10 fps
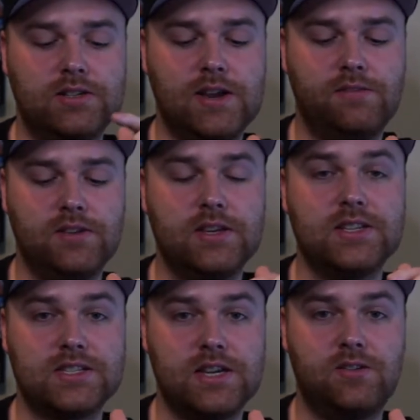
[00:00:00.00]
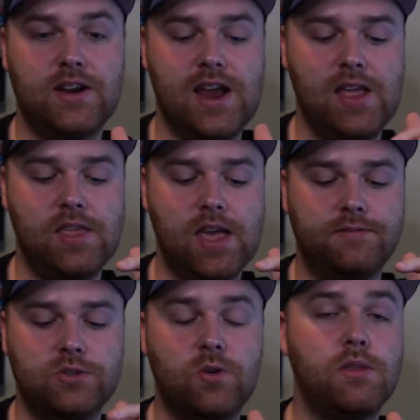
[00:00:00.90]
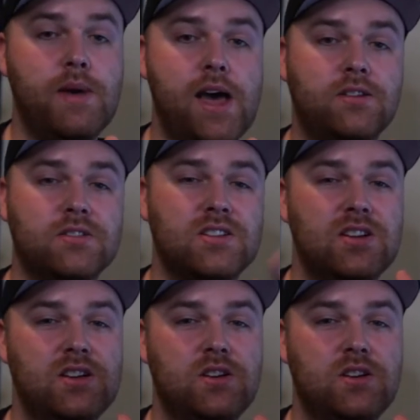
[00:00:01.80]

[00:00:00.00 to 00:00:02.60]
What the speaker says: Definitely consider it, and they have shortened the paddles,